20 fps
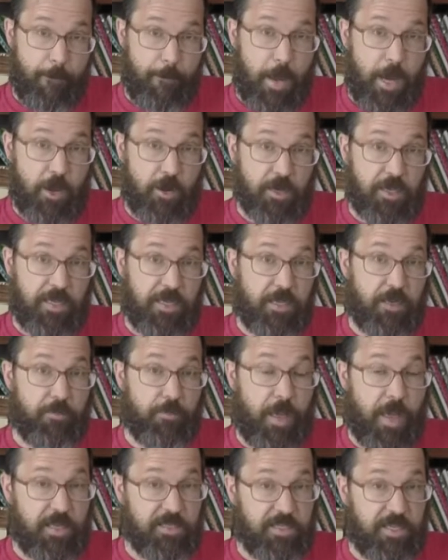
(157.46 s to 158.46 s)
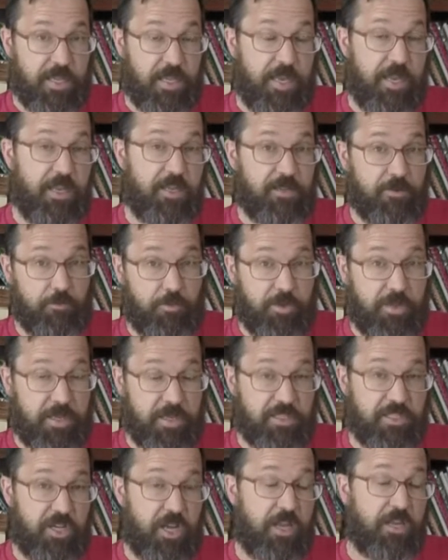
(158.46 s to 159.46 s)
American as a Canadian with
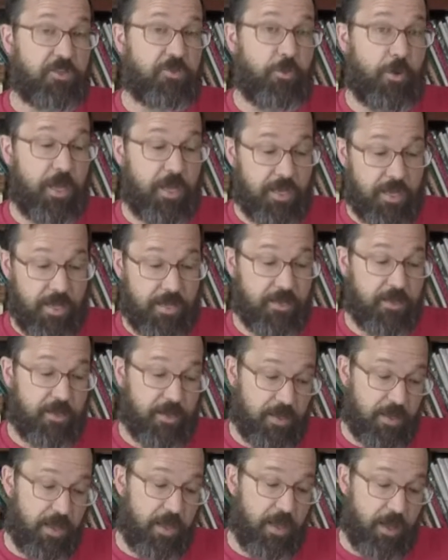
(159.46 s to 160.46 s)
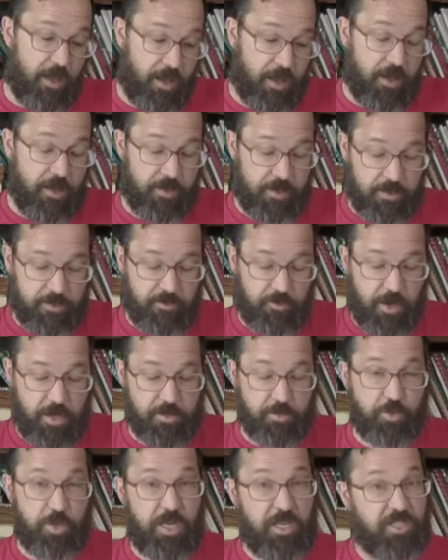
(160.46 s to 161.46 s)
the exchange rate and the uh,
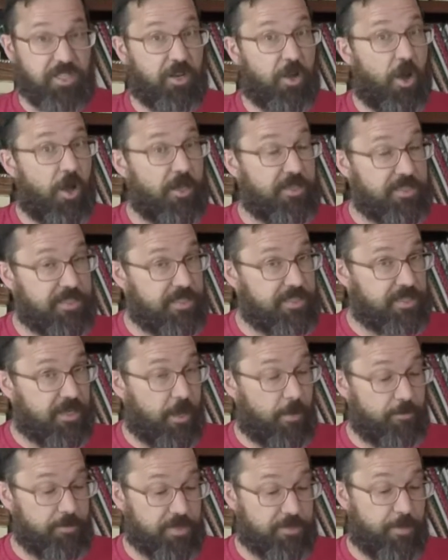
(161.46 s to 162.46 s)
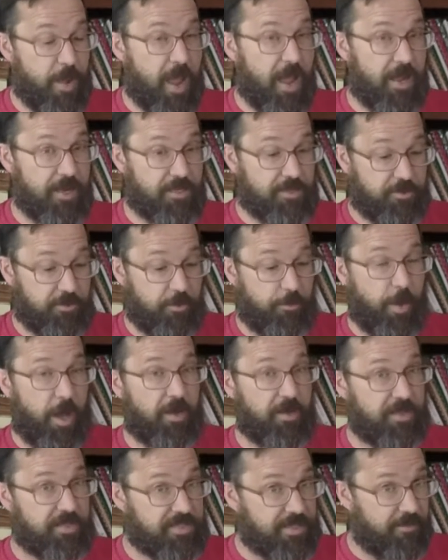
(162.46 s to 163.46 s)
transportation costs. This comes back to
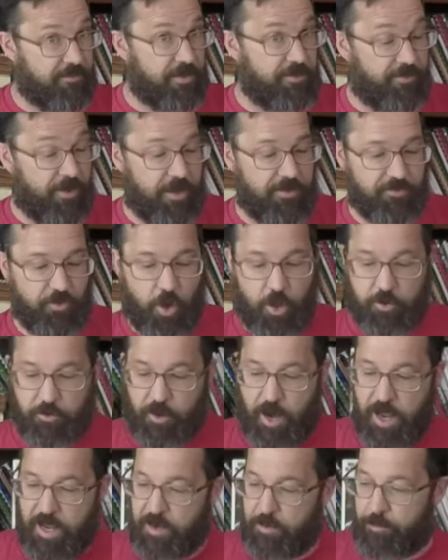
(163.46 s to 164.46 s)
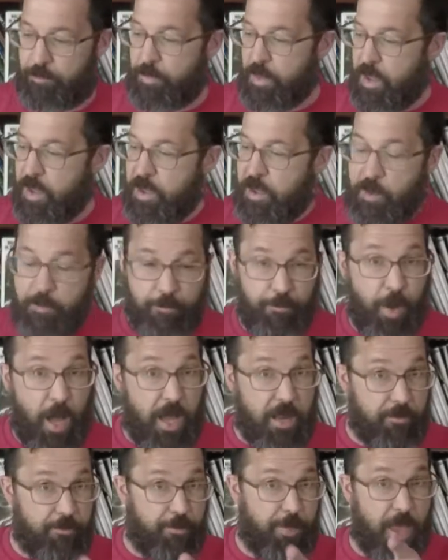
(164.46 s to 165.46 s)
about a $75 item.
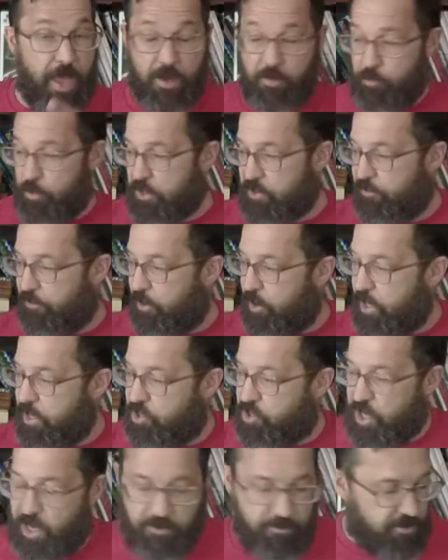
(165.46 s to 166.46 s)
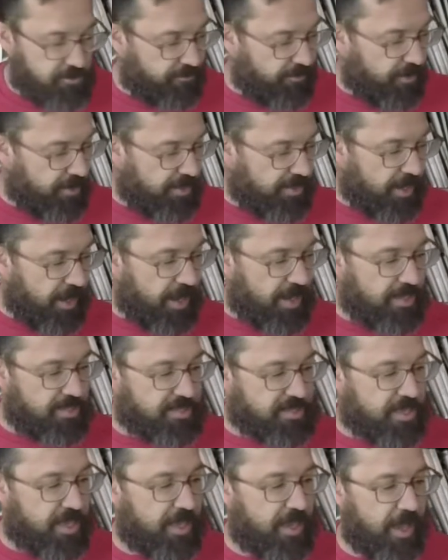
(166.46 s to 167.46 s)
But Ben was very generous, very
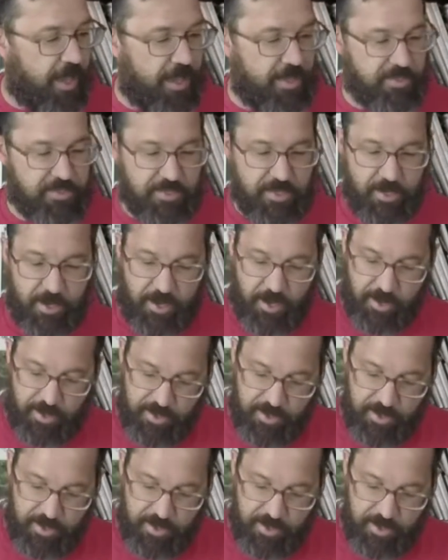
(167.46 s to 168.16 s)
nice, as